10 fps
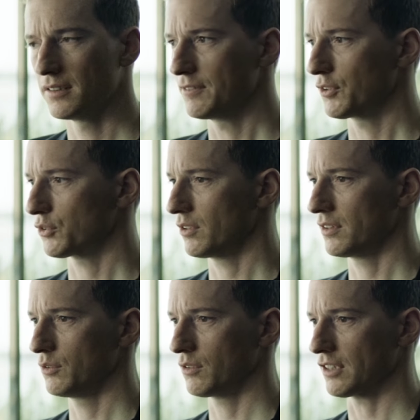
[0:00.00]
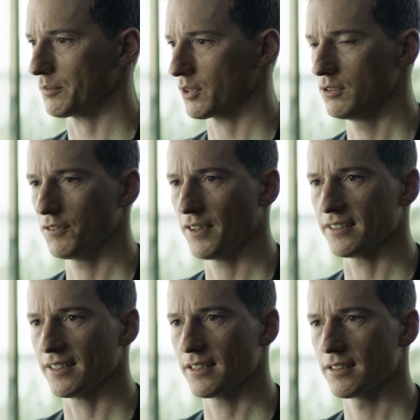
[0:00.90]
Thomas points out that they're
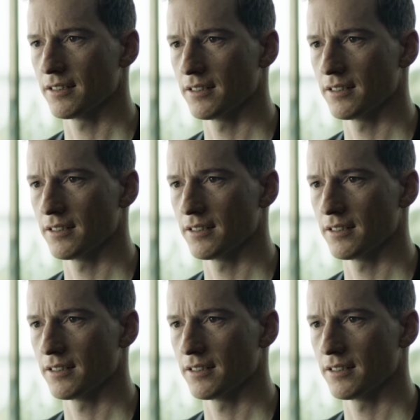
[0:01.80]
yet to move